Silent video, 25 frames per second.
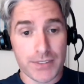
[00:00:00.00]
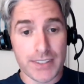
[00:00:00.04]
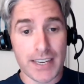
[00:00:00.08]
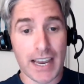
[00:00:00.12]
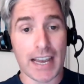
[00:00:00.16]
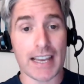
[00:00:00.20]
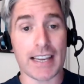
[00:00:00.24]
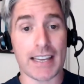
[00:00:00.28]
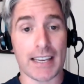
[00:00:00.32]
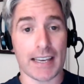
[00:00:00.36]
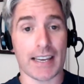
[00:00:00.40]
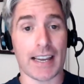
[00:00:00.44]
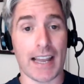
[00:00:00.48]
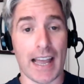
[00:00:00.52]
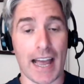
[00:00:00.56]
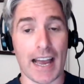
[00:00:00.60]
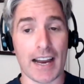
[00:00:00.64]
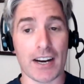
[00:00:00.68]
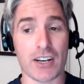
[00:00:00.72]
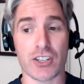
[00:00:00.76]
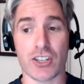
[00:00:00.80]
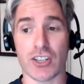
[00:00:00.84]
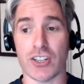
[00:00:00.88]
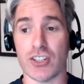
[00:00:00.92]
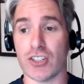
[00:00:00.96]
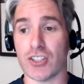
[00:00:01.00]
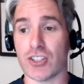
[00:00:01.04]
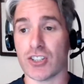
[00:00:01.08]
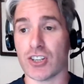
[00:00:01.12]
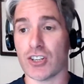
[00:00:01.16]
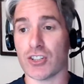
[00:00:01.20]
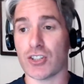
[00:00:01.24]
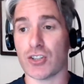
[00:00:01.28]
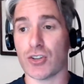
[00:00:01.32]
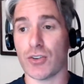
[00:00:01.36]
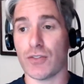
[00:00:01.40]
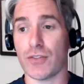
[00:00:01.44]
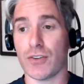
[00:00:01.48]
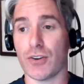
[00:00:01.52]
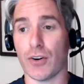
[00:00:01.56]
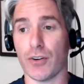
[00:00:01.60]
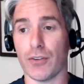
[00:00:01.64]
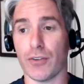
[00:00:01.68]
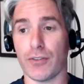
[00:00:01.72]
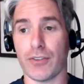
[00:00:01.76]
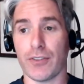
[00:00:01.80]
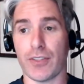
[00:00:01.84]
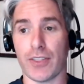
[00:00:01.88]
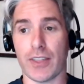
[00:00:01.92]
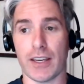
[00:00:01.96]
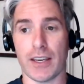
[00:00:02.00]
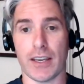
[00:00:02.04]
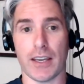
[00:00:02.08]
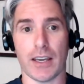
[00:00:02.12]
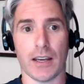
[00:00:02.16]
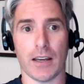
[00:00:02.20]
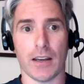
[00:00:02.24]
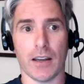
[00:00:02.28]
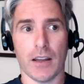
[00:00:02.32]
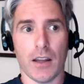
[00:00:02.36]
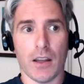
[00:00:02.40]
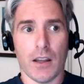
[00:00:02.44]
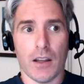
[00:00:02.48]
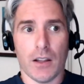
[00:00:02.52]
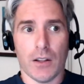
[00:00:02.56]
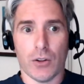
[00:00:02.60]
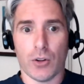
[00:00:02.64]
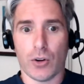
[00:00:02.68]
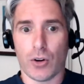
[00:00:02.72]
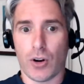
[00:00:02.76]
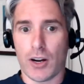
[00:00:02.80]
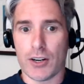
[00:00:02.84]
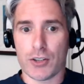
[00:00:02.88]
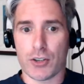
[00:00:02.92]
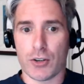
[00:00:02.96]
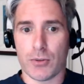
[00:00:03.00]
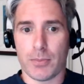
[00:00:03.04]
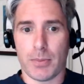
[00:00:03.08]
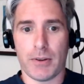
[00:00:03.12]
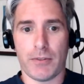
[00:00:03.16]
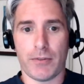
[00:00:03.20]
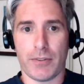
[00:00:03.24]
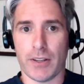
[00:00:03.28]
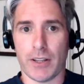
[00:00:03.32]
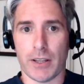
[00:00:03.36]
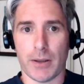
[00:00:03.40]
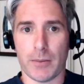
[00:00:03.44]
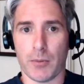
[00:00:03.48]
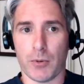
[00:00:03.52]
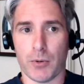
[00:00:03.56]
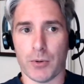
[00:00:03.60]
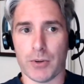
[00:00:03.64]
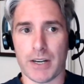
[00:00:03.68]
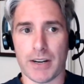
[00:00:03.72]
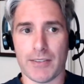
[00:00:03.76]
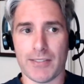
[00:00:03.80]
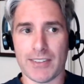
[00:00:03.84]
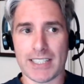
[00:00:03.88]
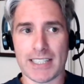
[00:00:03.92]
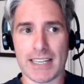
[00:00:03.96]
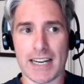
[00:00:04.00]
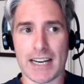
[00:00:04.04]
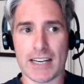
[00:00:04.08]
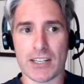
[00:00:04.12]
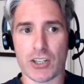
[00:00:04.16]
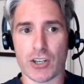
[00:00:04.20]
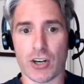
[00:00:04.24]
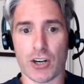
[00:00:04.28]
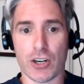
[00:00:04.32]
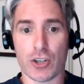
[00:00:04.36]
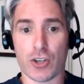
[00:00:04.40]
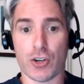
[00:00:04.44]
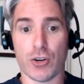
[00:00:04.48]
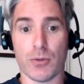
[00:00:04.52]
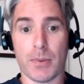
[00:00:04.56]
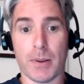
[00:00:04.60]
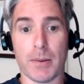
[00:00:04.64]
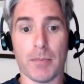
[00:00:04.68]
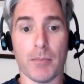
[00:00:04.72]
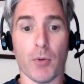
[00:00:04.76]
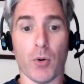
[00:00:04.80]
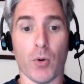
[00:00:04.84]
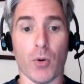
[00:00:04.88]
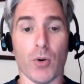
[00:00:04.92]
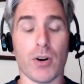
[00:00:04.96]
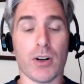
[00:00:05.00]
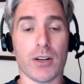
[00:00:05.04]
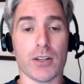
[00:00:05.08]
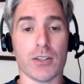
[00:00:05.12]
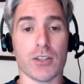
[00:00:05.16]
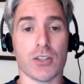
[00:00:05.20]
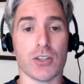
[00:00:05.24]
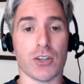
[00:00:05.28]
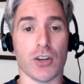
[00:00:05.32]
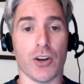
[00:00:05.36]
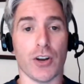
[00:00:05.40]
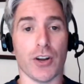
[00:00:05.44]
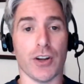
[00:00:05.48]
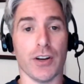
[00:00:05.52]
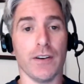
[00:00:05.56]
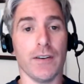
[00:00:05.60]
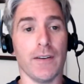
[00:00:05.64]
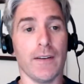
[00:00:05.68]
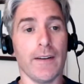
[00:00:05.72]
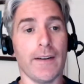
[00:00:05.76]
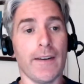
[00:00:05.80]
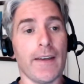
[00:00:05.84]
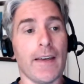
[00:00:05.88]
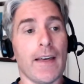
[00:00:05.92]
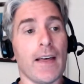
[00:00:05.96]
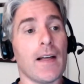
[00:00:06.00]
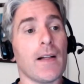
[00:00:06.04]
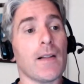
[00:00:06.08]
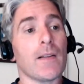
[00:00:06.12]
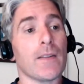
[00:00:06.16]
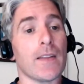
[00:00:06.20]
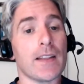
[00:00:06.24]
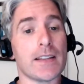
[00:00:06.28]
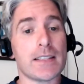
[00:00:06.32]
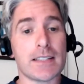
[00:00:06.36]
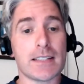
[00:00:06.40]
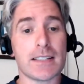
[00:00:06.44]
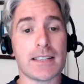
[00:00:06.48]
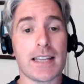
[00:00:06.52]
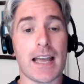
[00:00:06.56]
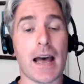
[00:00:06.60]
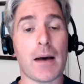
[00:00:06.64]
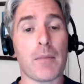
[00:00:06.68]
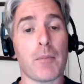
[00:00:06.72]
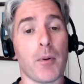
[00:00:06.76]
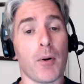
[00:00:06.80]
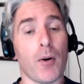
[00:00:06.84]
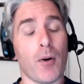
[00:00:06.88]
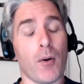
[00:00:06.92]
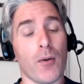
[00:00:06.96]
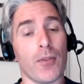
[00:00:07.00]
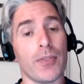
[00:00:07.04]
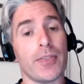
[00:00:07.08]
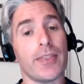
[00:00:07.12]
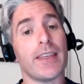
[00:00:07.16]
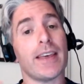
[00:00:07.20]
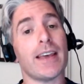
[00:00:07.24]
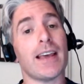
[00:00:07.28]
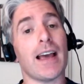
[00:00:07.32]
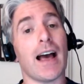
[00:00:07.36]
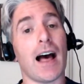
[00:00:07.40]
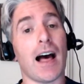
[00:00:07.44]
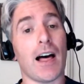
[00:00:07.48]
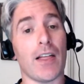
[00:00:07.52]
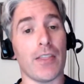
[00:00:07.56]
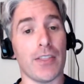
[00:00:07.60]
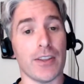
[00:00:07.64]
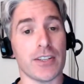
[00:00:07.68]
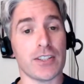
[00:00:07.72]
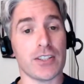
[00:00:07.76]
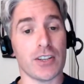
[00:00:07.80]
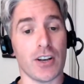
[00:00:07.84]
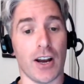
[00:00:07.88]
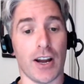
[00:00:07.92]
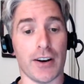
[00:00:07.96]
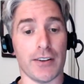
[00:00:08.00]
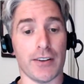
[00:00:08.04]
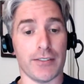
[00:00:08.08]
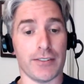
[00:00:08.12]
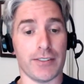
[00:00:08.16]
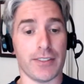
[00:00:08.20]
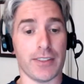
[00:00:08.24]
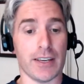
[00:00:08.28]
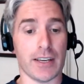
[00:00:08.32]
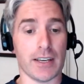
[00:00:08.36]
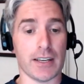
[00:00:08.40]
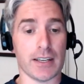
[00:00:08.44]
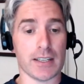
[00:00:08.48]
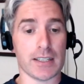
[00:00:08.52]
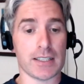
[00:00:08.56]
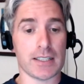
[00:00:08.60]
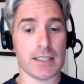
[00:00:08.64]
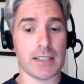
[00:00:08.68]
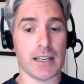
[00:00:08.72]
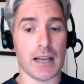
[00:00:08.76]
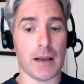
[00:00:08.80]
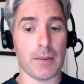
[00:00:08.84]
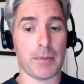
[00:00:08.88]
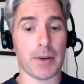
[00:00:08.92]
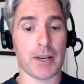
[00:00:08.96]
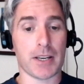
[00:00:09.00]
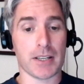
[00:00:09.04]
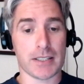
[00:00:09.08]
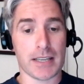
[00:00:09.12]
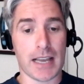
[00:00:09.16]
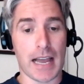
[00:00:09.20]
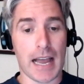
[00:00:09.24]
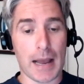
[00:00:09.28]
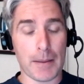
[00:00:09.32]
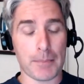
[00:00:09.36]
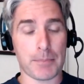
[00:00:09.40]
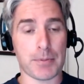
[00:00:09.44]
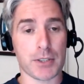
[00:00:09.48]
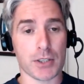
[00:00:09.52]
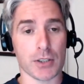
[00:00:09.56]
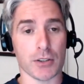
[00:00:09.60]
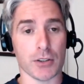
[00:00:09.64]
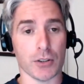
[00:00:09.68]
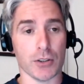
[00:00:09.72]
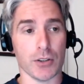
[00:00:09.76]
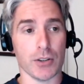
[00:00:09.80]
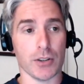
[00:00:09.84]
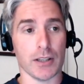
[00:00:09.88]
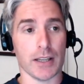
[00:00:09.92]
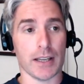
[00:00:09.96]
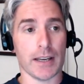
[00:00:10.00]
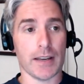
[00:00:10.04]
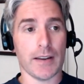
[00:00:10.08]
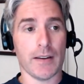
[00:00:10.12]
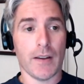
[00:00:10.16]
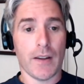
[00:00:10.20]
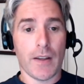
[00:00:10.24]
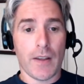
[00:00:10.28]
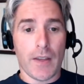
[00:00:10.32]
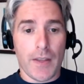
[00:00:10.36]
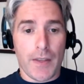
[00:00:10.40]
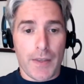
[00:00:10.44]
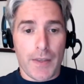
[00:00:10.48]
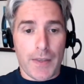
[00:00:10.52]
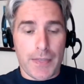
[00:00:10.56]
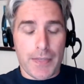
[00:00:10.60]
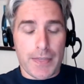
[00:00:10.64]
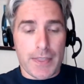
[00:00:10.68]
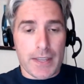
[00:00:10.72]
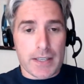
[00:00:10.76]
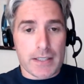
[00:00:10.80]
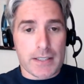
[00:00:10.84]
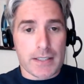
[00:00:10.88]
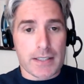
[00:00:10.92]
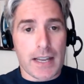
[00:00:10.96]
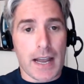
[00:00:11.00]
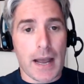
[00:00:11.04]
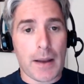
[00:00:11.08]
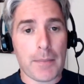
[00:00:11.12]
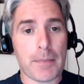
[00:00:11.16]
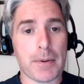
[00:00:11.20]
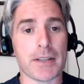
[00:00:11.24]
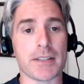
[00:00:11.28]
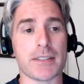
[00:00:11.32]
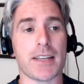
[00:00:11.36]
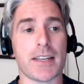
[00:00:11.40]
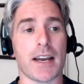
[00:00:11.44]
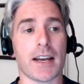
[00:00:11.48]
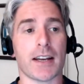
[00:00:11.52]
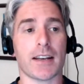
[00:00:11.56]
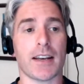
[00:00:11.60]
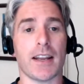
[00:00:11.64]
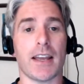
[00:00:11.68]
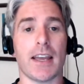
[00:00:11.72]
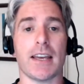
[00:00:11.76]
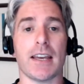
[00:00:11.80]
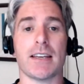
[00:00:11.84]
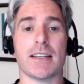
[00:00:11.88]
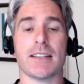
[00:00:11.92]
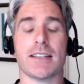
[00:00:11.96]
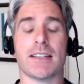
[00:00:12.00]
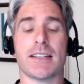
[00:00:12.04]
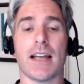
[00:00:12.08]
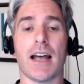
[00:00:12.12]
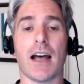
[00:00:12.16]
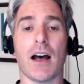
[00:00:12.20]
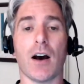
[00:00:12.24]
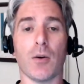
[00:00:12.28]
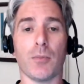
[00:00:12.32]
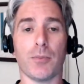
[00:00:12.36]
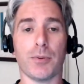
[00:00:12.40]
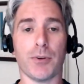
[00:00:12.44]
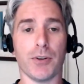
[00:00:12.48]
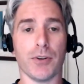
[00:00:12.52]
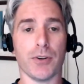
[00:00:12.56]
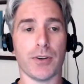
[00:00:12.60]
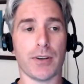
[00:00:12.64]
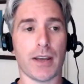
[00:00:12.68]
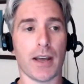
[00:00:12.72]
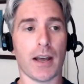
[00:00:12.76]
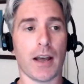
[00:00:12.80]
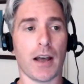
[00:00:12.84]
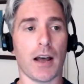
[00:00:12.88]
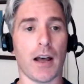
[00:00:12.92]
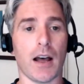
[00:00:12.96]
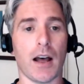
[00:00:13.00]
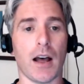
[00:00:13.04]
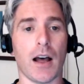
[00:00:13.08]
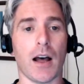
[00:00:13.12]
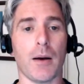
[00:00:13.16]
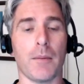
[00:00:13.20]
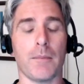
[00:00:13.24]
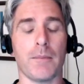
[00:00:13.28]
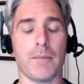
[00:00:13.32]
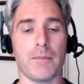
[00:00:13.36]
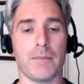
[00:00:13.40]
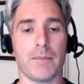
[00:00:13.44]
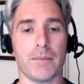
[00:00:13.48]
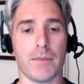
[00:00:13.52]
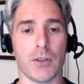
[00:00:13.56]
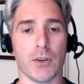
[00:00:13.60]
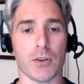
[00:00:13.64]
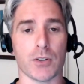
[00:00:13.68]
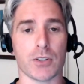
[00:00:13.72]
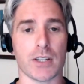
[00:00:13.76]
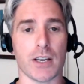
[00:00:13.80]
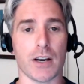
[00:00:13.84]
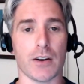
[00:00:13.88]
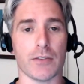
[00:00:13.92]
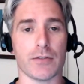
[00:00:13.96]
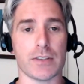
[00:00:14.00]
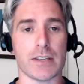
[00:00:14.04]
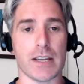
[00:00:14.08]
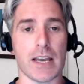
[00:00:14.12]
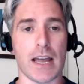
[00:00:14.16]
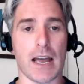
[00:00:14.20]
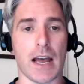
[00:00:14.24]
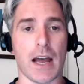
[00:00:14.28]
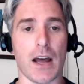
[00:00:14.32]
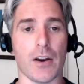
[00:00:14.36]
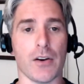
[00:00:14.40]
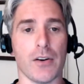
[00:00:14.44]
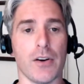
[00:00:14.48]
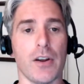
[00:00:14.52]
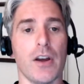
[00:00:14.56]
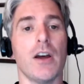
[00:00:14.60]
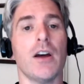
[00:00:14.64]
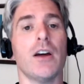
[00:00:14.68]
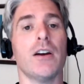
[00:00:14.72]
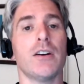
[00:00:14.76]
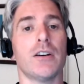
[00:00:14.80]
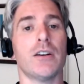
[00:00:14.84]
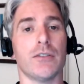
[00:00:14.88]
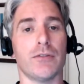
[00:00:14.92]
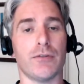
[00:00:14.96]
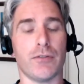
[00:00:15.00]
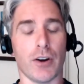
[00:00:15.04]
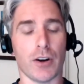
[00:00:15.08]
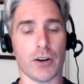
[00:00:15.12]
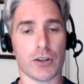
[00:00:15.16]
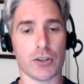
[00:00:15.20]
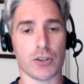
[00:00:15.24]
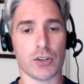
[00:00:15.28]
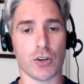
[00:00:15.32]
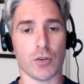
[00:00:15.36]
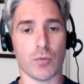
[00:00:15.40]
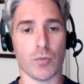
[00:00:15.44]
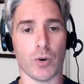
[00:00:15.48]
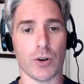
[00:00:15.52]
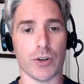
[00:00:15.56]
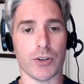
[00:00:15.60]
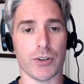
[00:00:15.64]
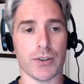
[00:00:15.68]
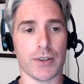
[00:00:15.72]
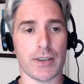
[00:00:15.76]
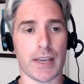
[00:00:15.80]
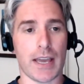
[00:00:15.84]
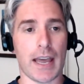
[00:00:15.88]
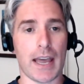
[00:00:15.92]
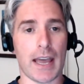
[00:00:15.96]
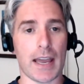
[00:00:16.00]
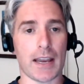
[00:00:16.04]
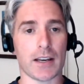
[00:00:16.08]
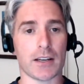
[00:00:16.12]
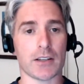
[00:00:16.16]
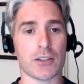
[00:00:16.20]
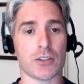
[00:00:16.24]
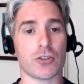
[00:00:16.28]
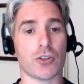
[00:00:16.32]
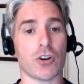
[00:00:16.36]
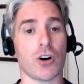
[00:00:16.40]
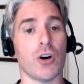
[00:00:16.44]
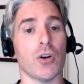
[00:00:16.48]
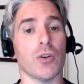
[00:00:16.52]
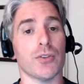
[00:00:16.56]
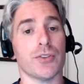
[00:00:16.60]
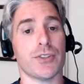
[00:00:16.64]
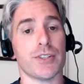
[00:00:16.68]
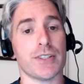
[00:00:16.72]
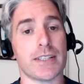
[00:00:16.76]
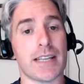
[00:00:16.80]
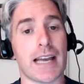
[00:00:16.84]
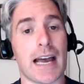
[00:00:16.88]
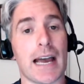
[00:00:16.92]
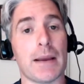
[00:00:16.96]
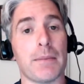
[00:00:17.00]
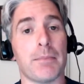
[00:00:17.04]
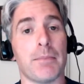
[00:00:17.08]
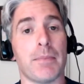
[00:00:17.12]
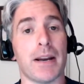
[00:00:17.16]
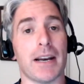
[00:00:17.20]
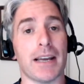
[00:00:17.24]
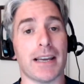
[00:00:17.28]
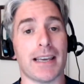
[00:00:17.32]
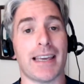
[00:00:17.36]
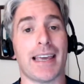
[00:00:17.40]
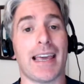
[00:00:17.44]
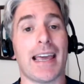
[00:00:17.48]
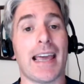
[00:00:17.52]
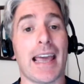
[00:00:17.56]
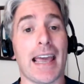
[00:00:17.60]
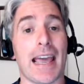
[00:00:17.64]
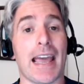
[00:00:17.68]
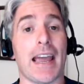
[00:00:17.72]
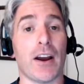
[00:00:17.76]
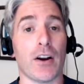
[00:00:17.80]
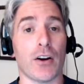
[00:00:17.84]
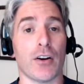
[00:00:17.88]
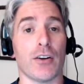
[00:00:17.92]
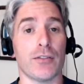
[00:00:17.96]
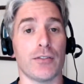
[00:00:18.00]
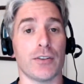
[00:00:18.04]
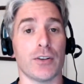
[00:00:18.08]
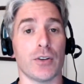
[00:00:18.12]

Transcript: taking action. So, so if you're thinking, look, I should be feeling more devastation, I should be more concerned, let's tap on the other side of things uh, because absolutely this tapping technique is to help you calm yourself down, to focus on what you can control, and to take better care of